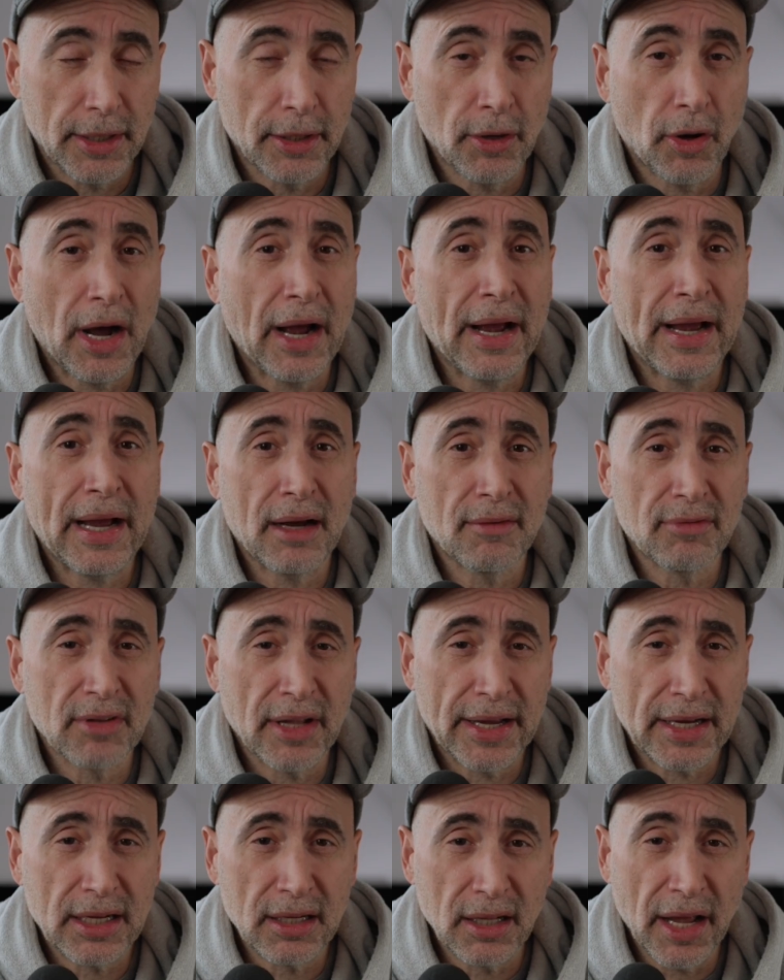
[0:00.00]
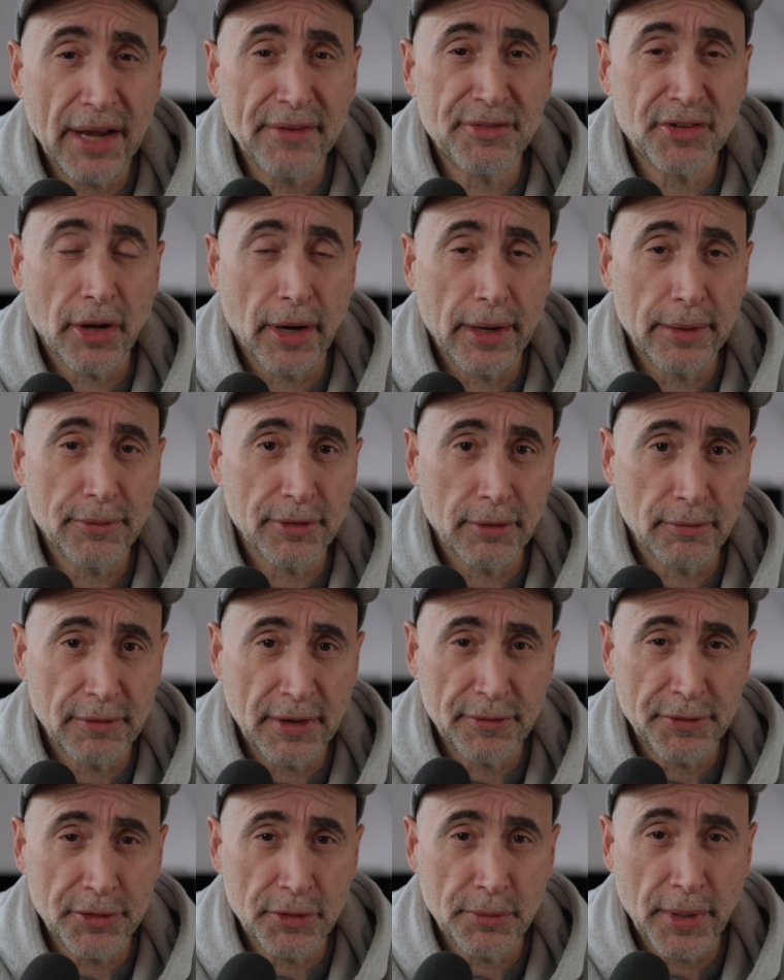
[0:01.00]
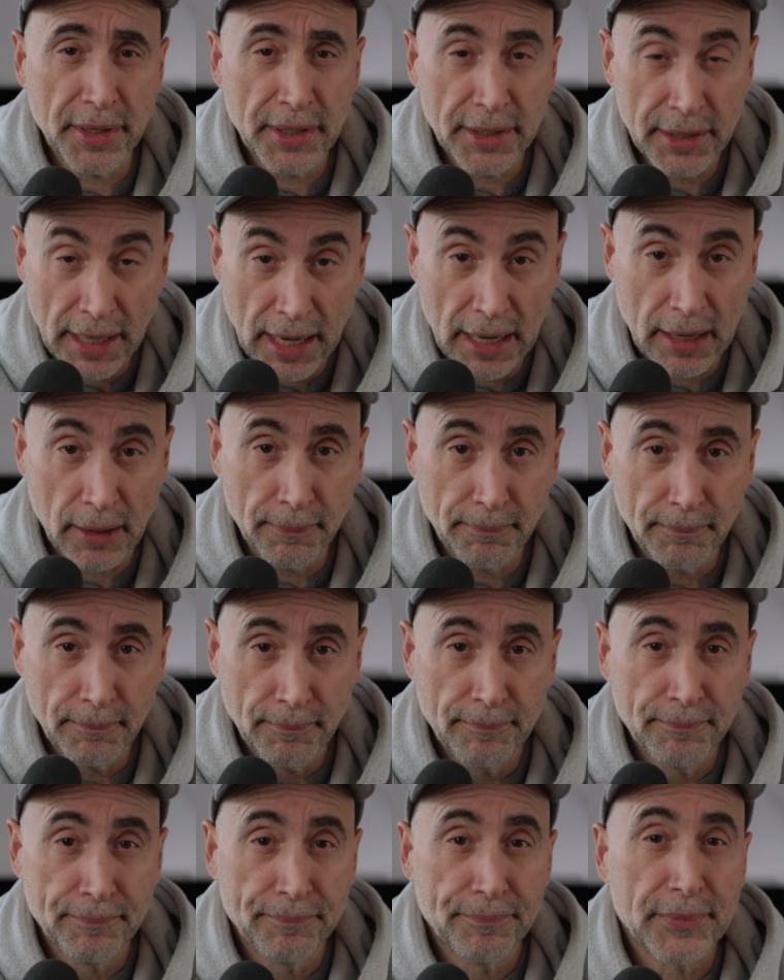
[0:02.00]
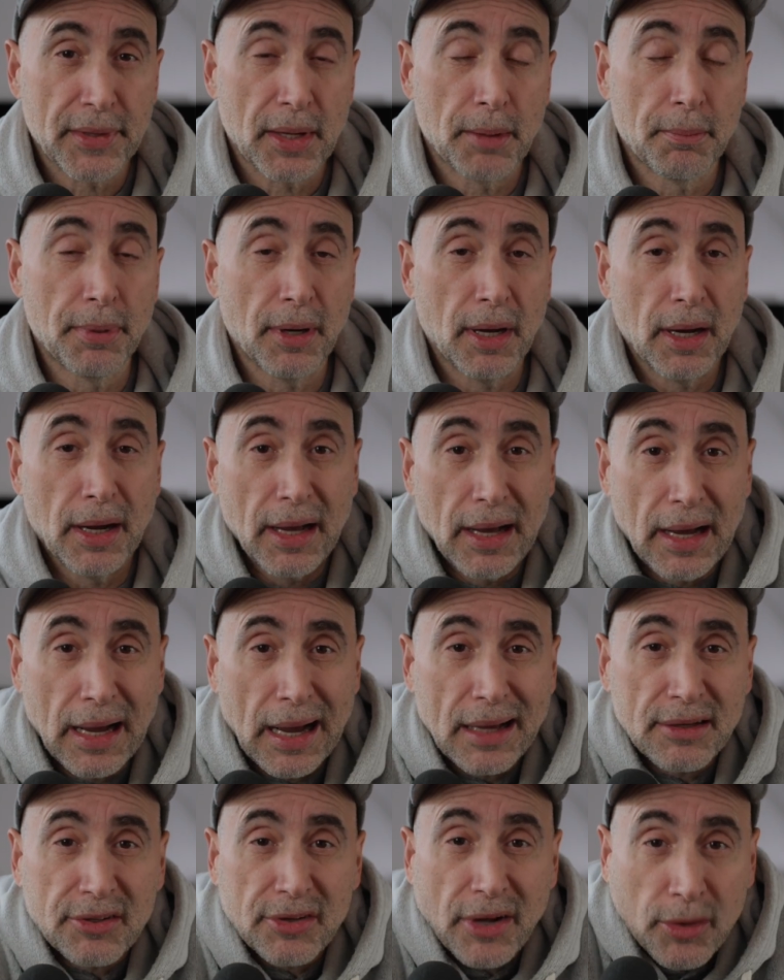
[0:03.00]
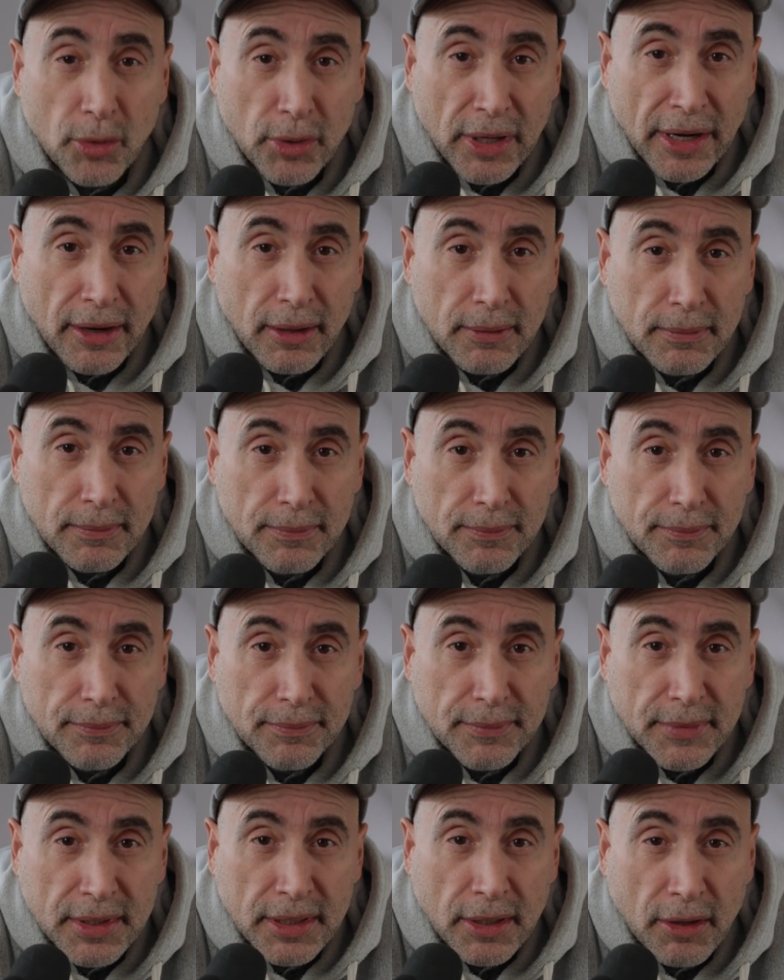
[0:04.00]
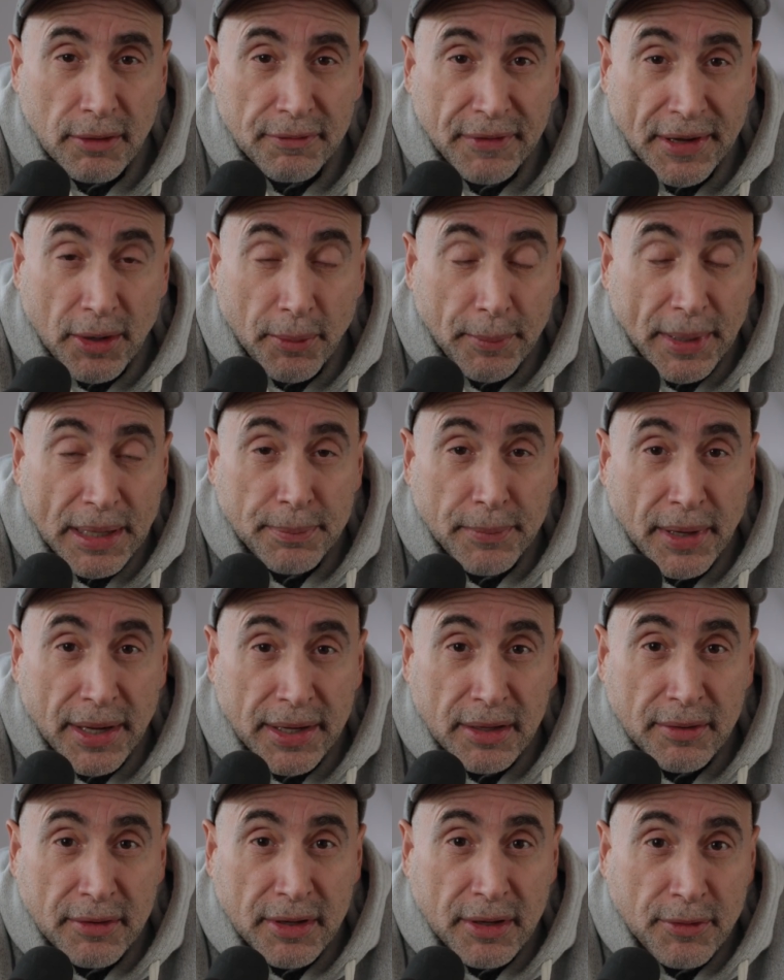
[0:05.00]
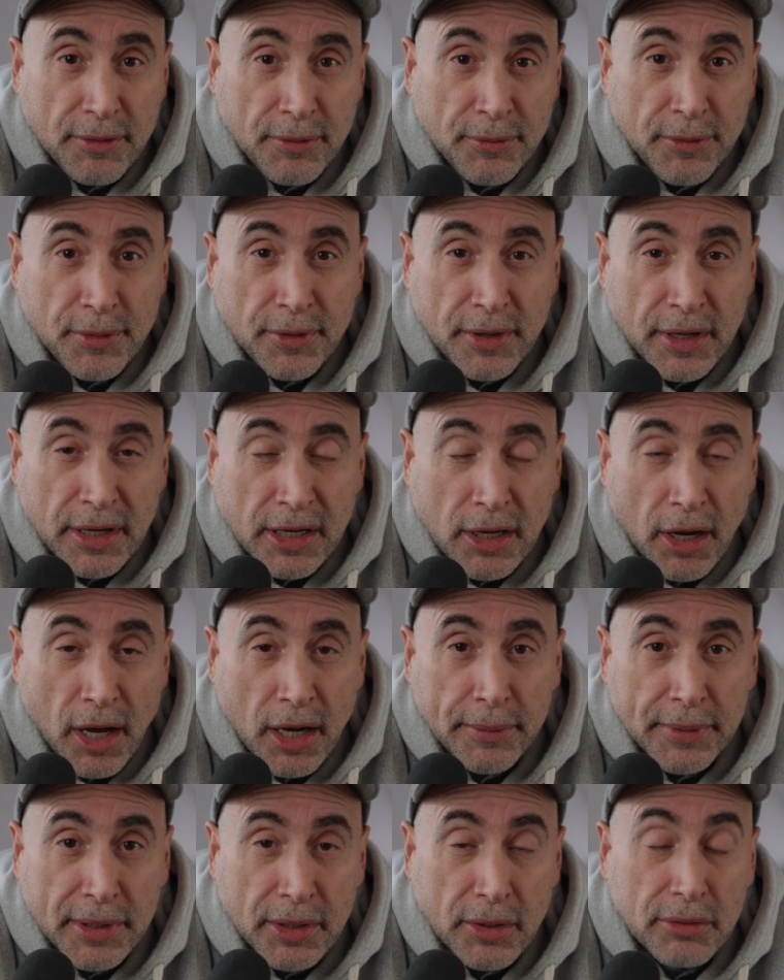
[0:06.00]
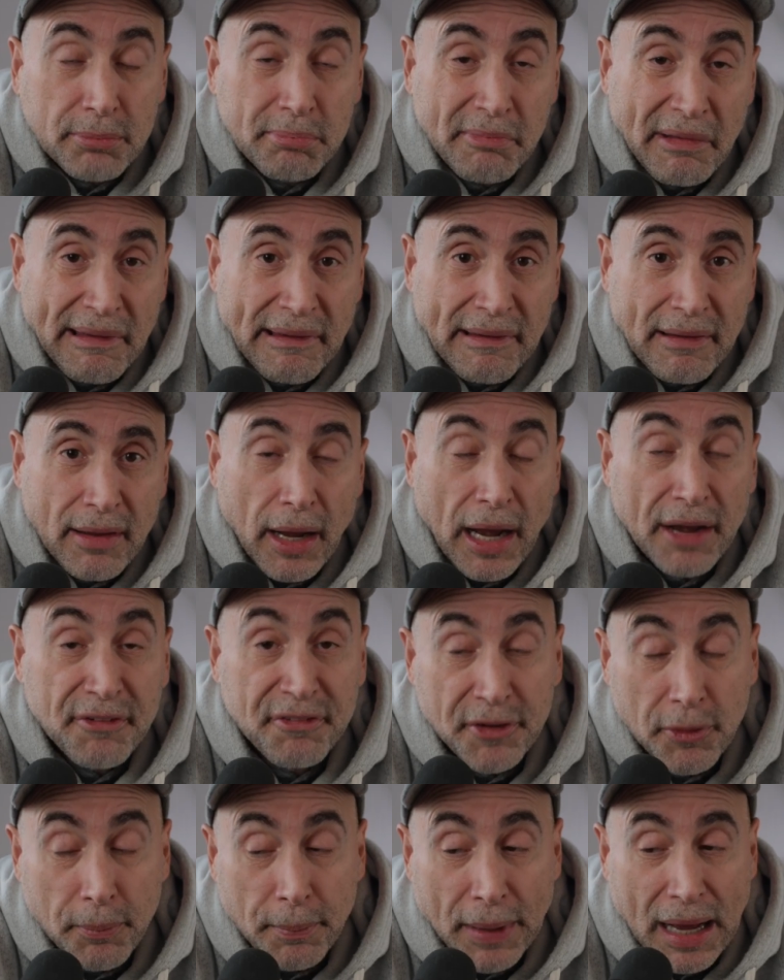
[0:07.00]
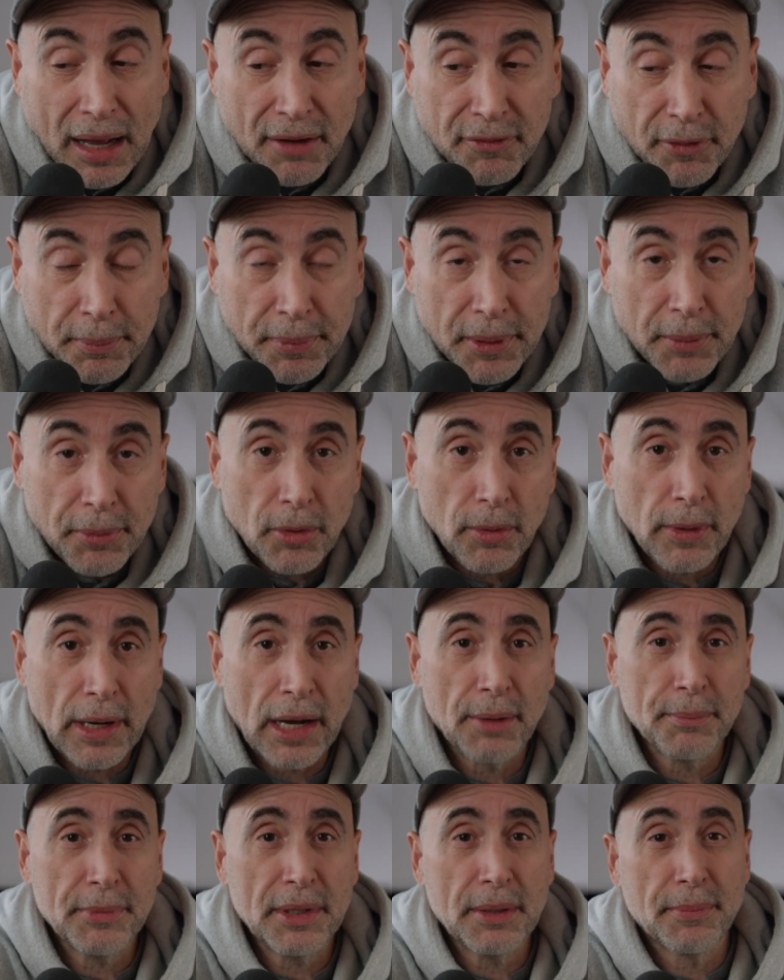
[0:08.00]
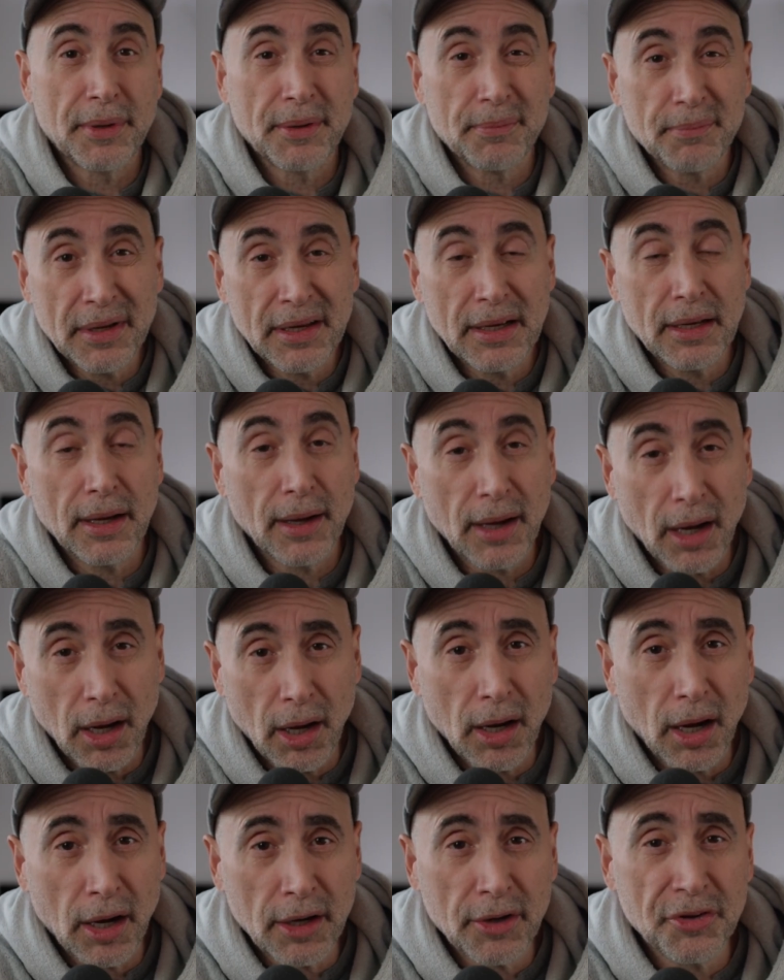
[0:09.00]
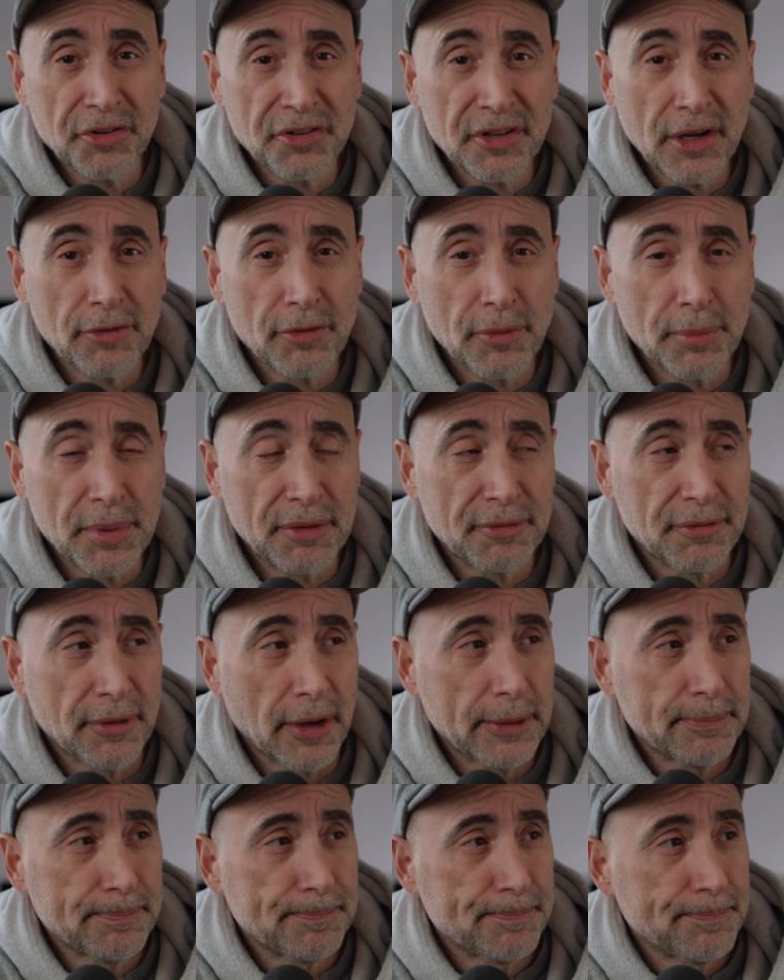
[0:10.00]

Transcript: You know, I have like lifetimes of FU money now but so I don't care. You know, if I don't make money, the, the economy goes me. I feel bad for people around me, but me, uh, Uncle Stef will be fine.